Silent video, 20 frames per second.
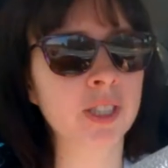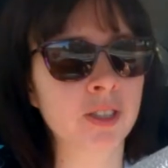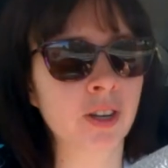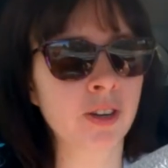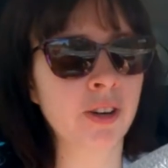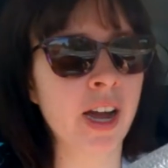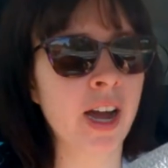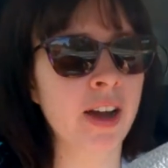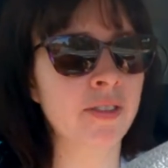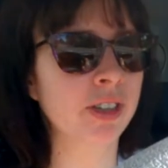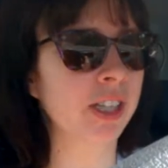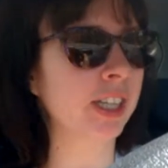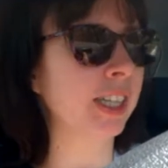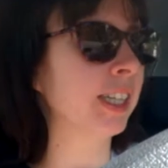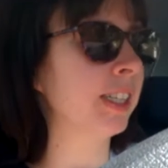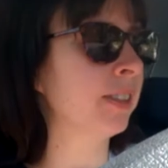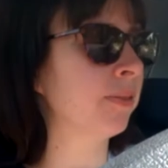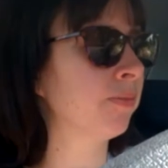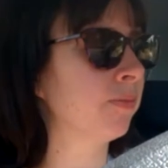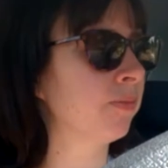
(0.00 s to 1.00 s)
don't have
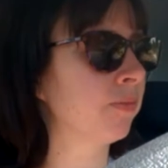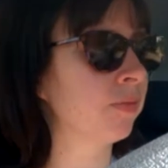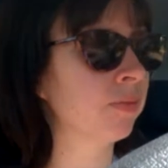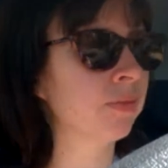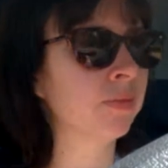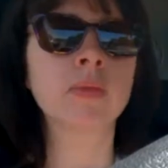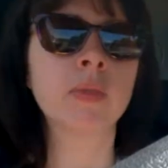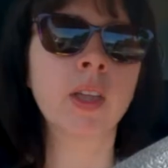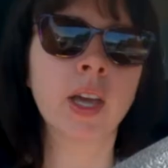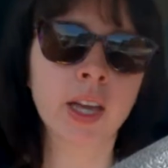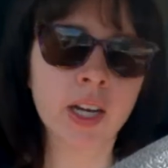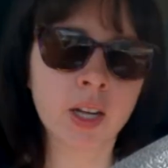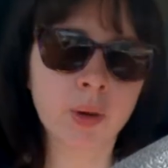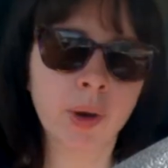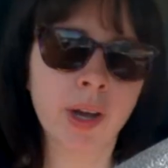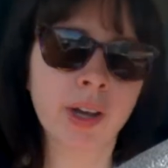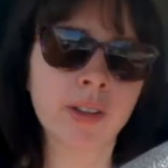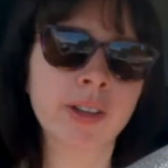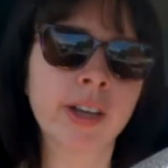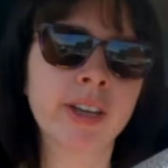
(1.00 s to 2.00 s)
any.
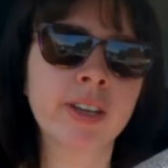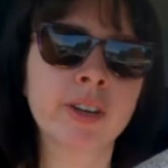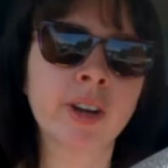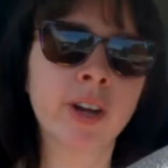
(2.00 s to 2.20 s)
Anyway, I'll let you